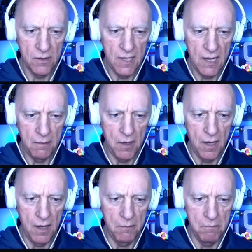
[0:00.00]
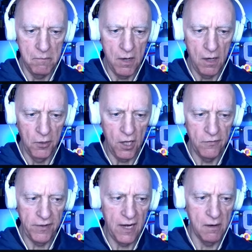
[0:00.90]
Yeah, I'm, I'm not
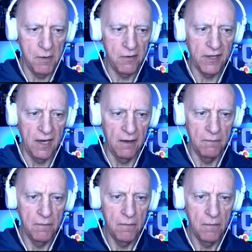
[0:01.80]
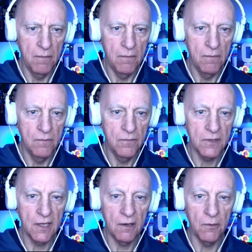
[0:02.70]
over here, I'm over there.
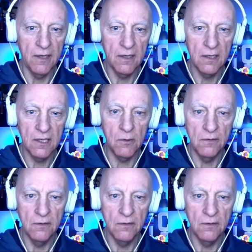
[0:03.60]
Go that way. Go on.